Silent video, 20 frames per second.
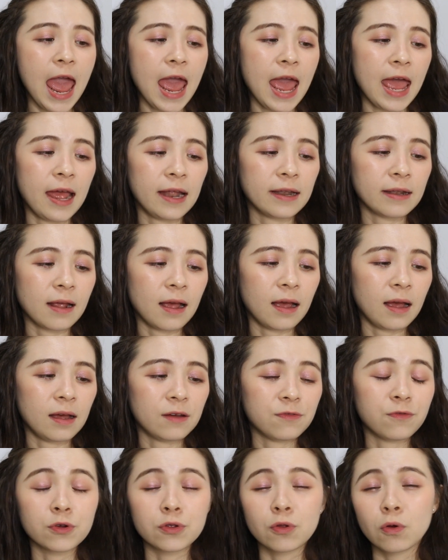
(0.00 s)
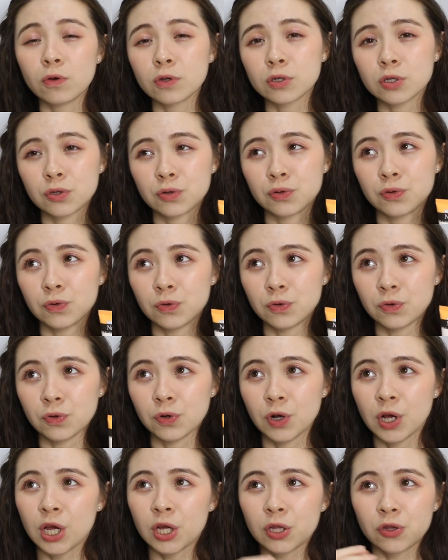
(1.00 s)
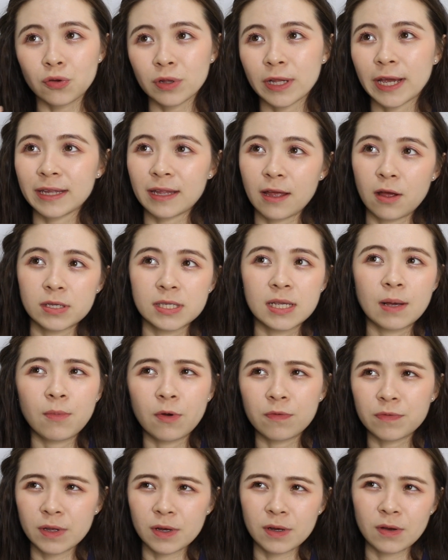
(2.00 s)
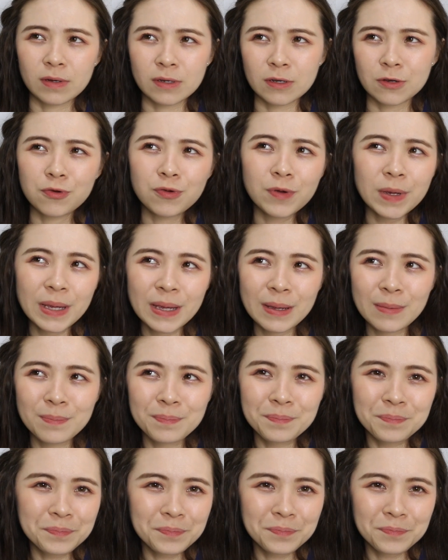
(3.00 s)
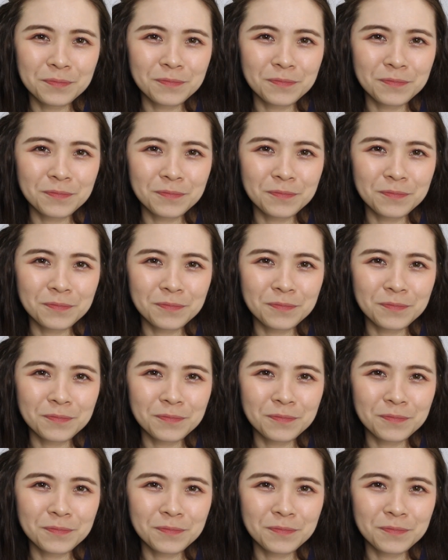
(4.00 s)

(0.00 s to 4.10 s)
And for those who don't like that, some of the cream